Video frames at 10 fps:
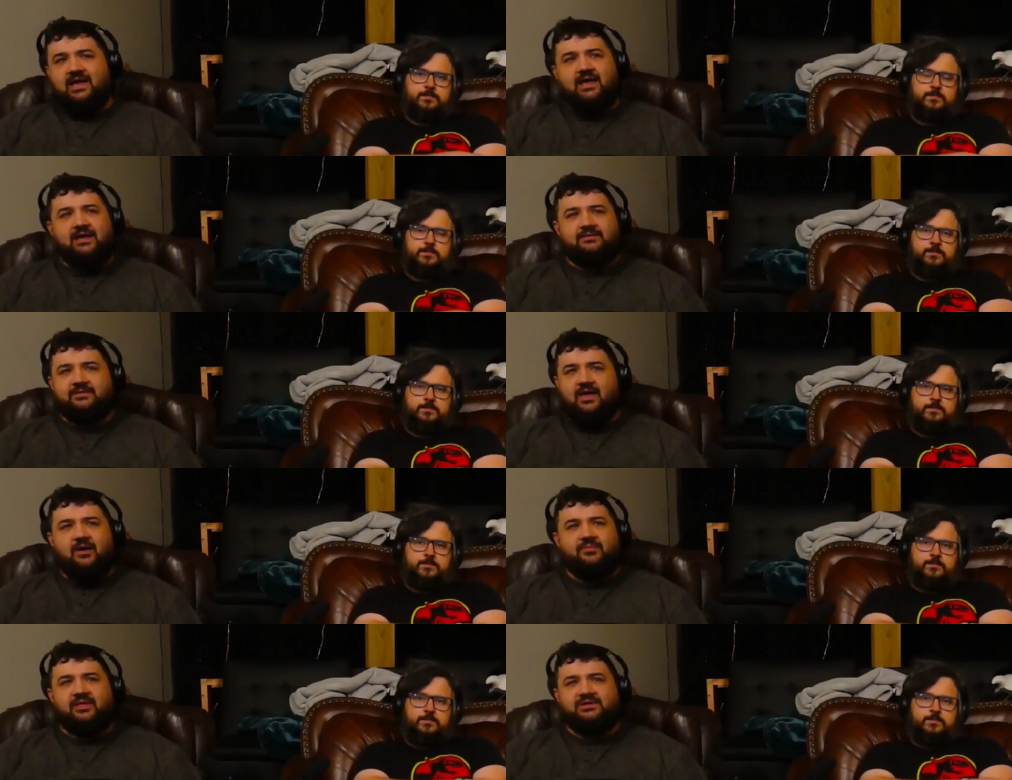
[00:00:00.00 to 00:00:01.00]
Speaker 1: Uh, the
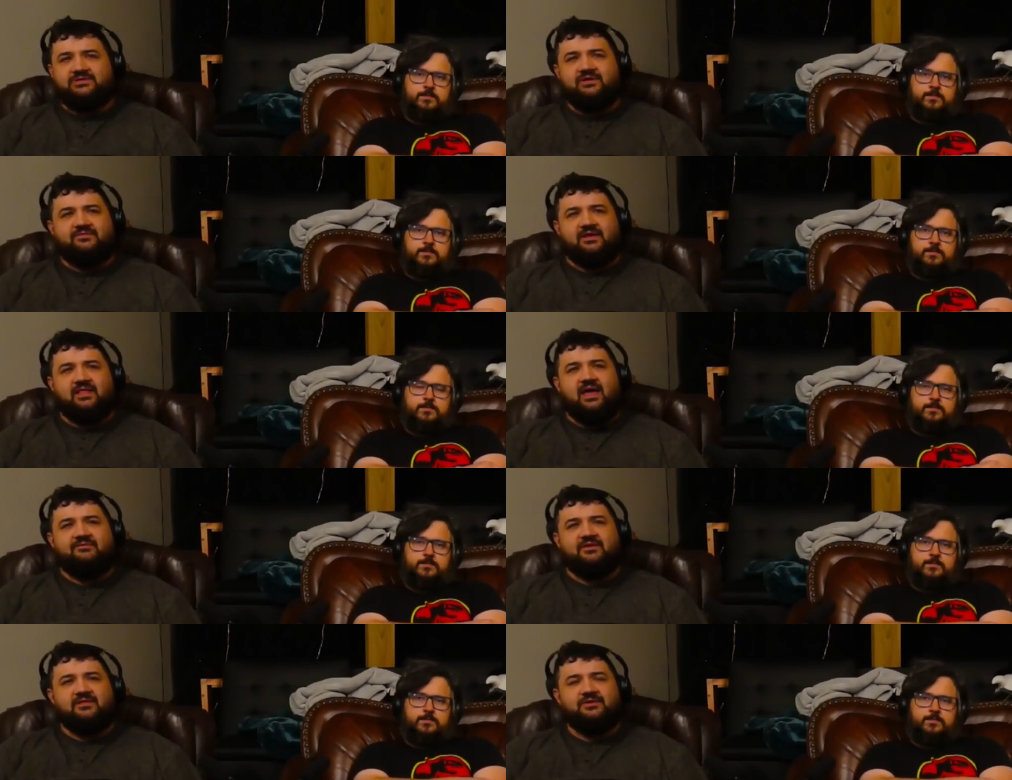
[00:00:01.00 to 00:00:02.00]
compilation, If You
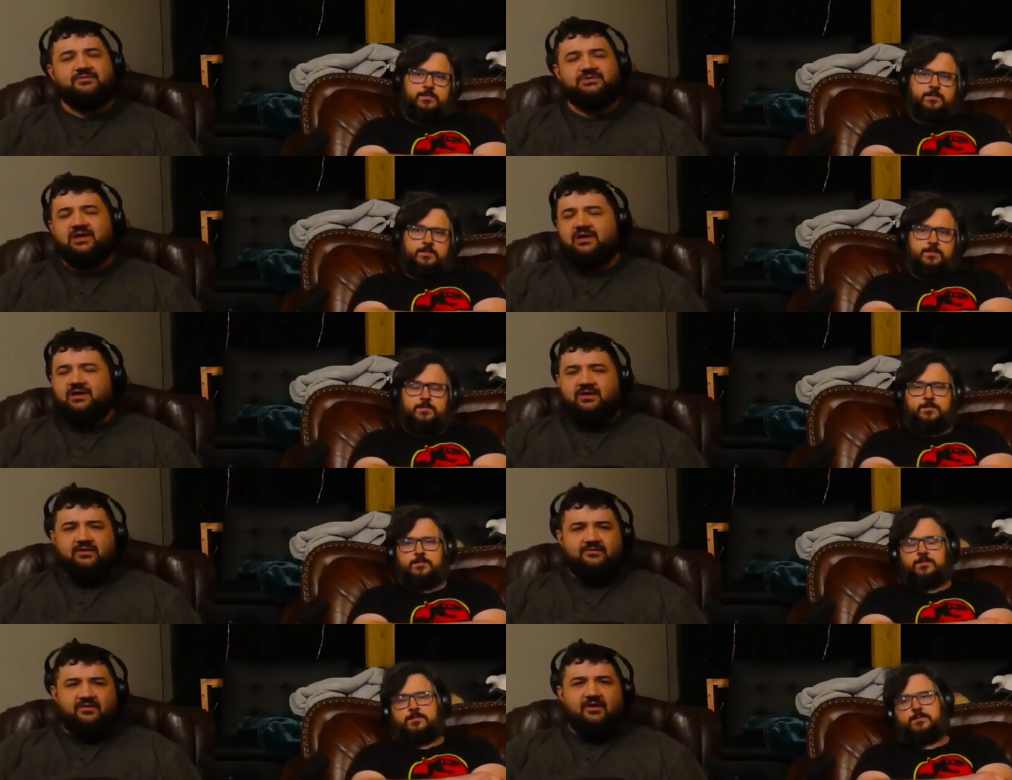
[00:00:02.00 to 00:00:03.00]
Laugh, You Lose,
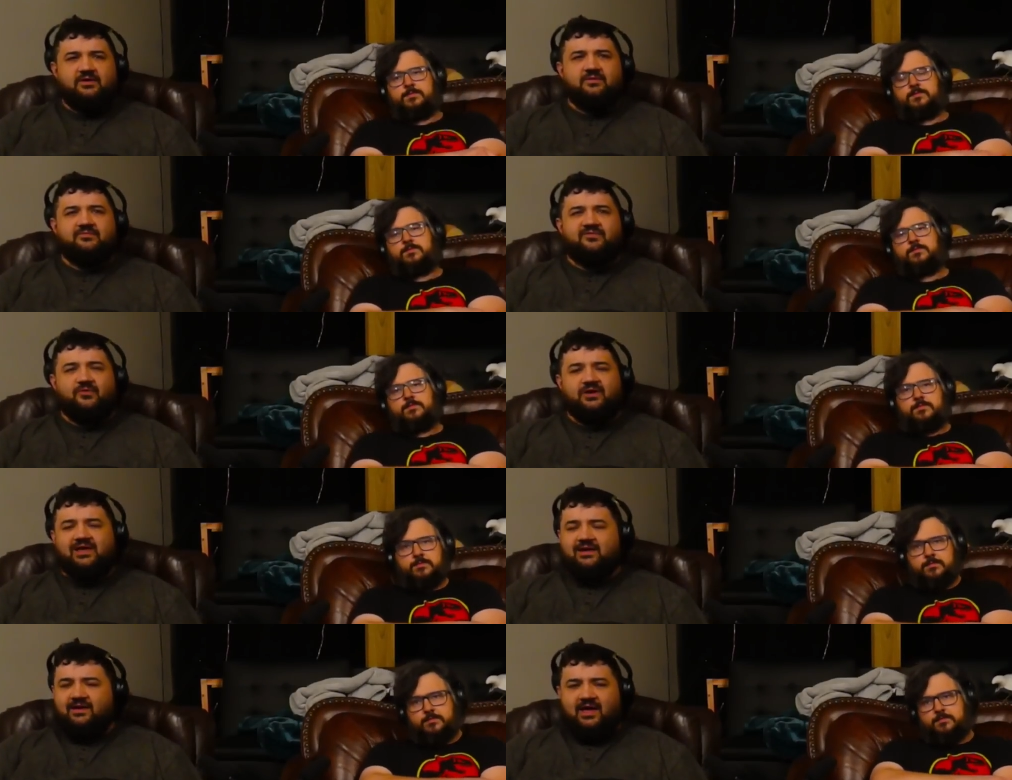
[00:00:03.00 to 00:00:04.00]
Volume
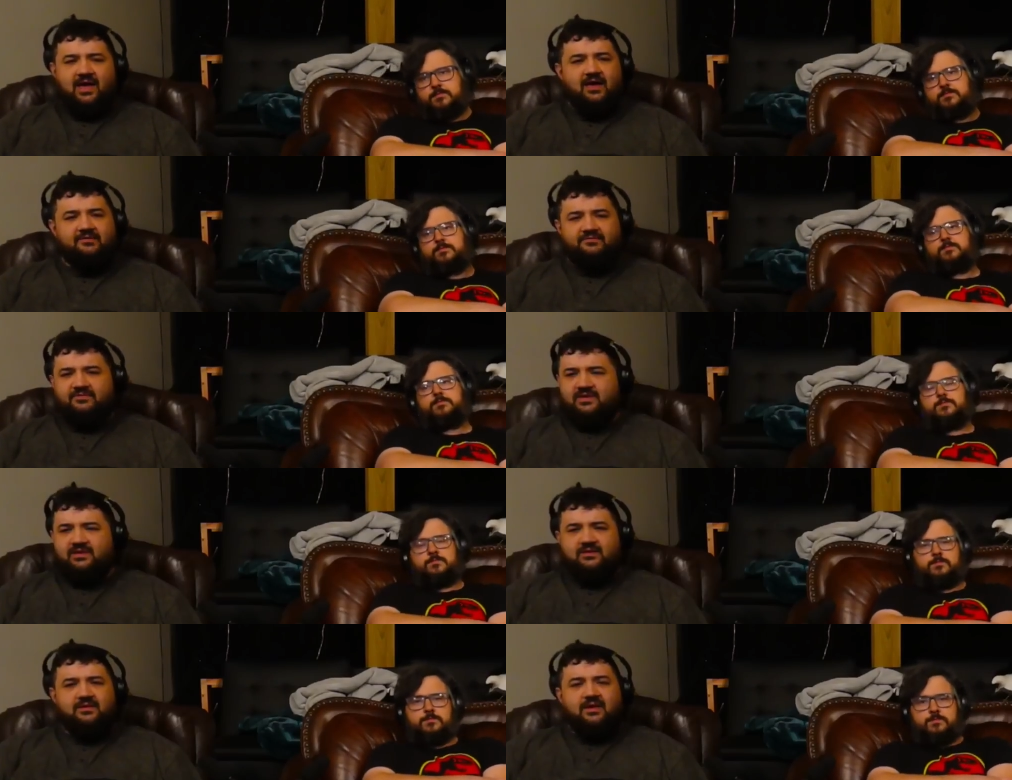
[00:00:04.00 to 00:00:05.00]
40. Uh,
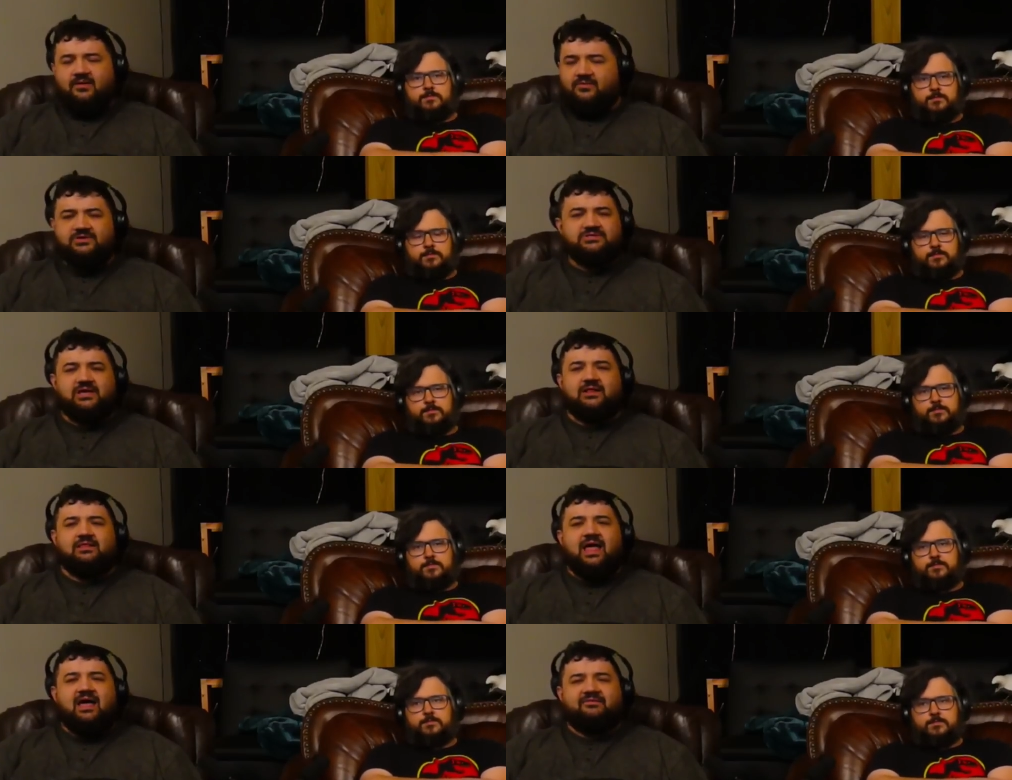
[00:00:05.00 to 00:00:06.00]
we're just going
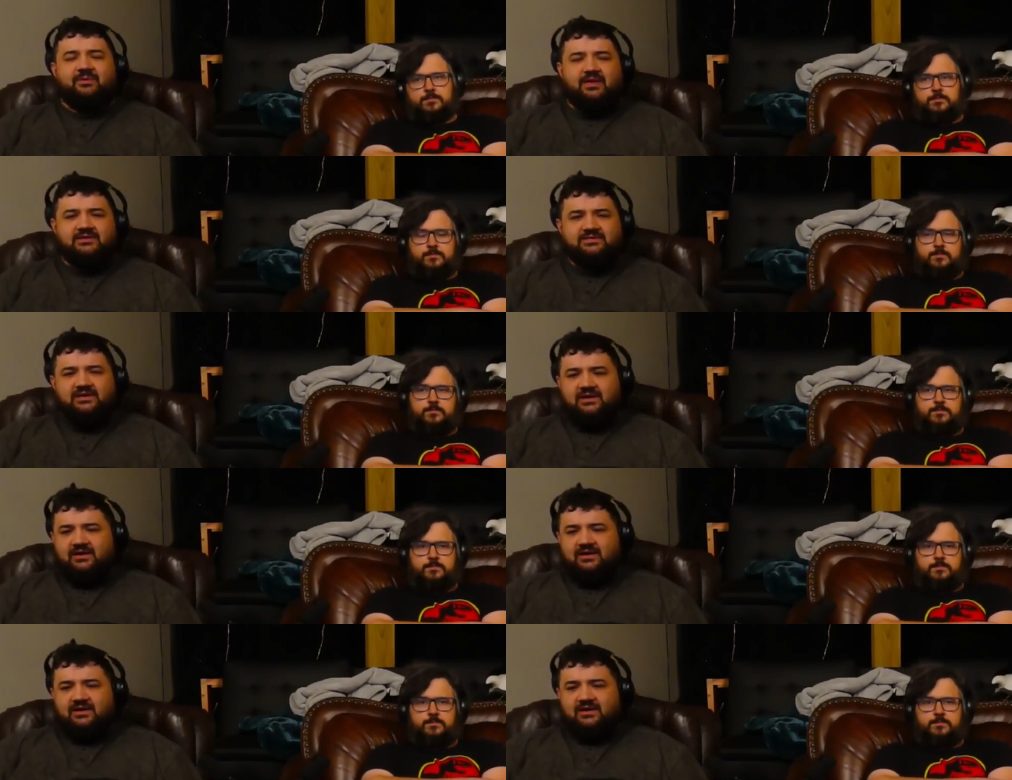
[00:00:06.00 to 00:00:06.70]
to laugh because